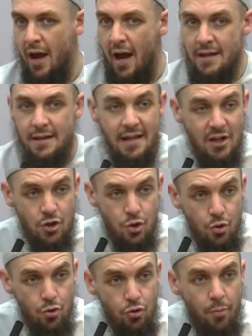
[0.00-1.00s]
And these
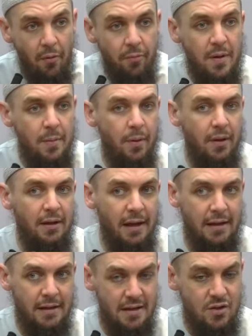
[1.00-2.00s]
two group of people,
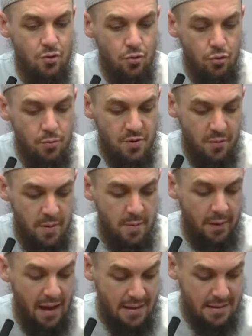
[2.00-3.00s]

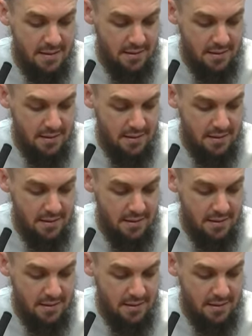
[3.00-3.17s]
as